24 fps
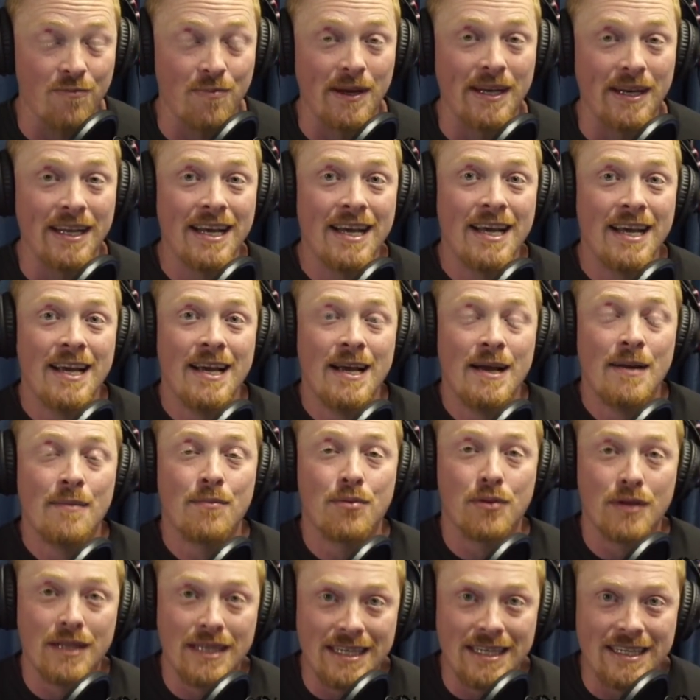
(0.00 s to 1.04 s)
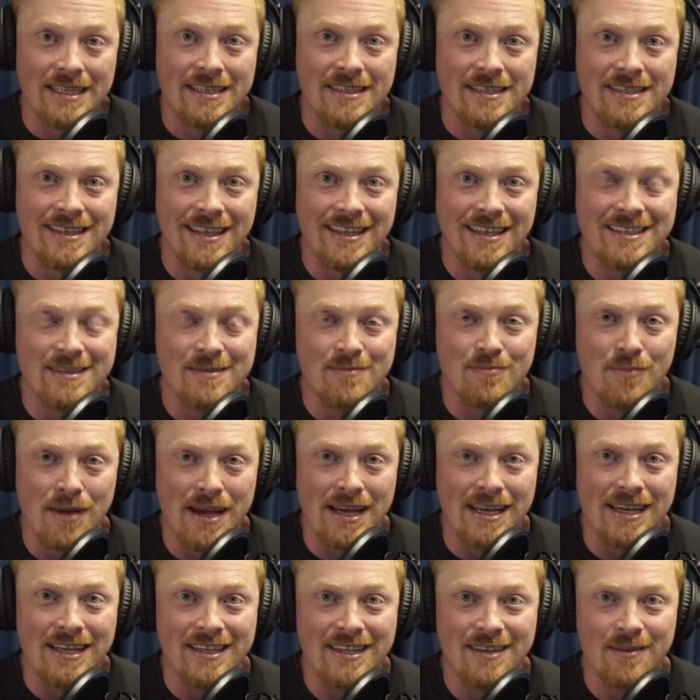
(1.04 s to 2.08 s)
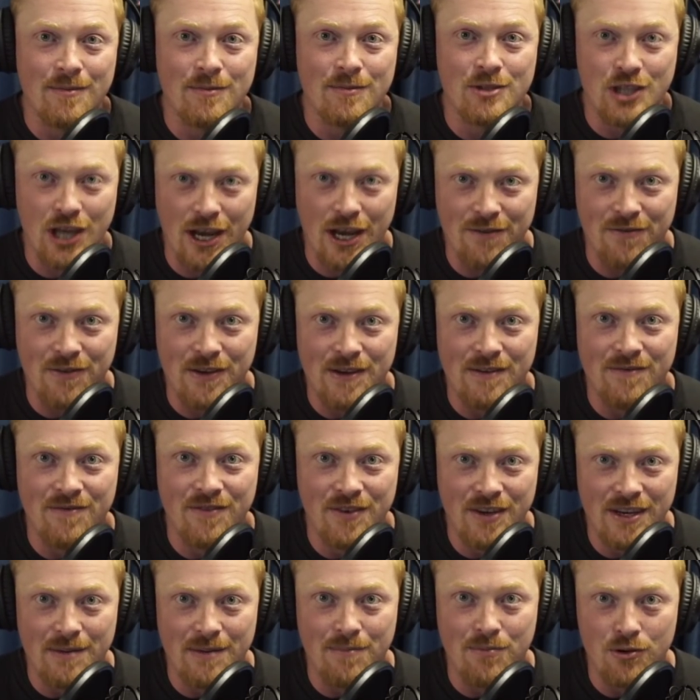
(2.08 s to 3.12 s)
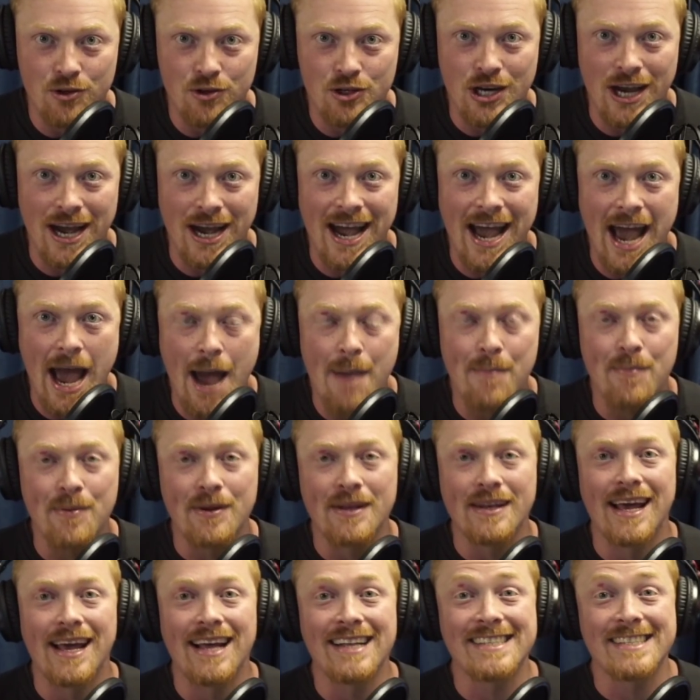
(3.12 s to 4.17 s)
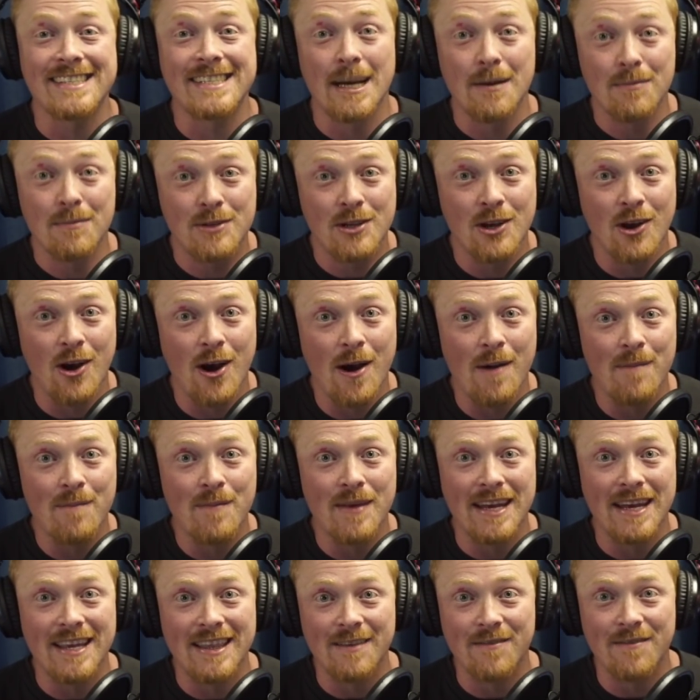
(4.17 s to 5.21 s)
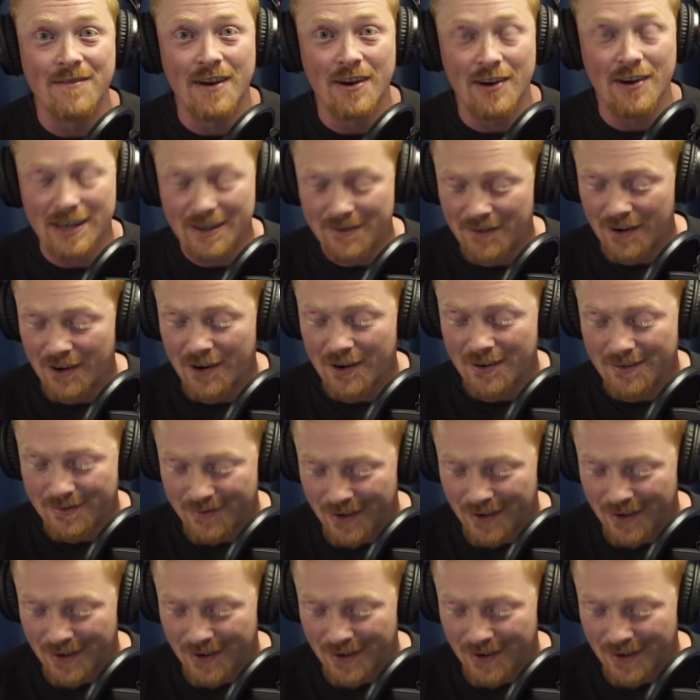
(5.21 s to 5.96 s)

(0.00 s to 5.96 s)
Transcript: But please, let's make Chaffee v Pushkar happen at some time in the very, very,